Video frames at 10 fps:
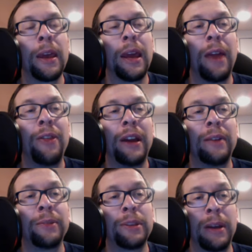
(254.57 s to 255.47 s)
And
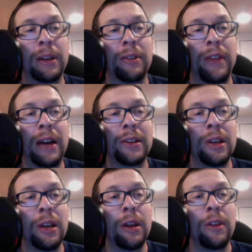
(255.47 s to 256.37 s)
then, depending on that,
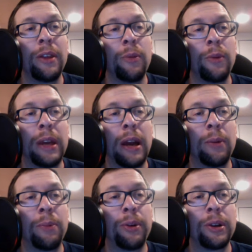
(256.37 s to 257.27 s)
then we
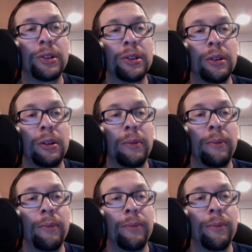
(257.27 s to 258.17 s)
output
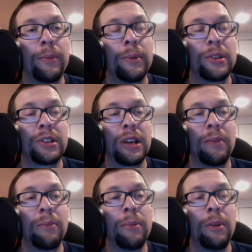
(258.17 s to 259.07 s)

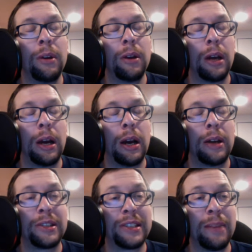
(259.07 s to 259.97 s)
some uh,
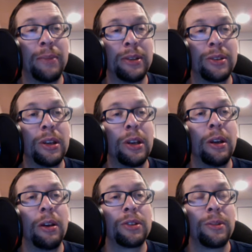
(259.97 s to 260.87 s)
statement,
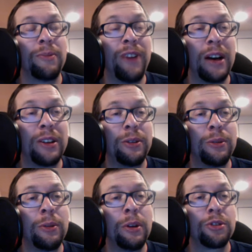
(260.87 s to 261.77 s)
some
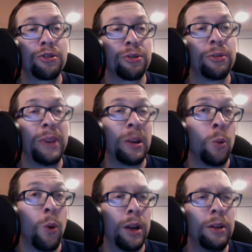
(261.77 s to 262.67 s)
value, true being
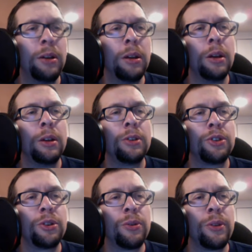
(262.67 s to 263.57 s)
1,
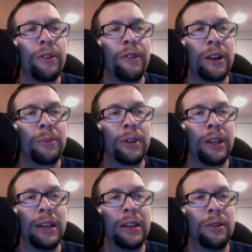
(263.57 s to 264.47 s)
to the variable
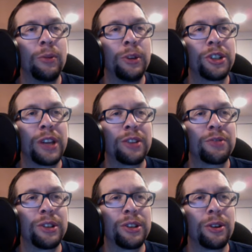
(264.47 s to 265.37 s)
in, which gets
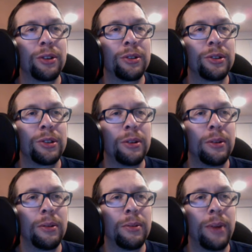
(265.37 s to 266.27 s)
returned
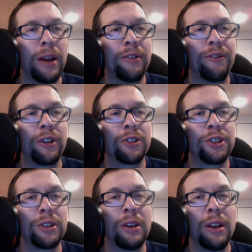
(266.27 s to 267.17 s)
by the
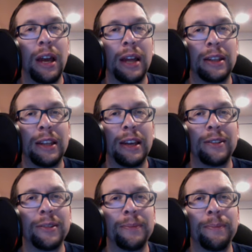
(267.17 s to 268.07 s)
function at the end.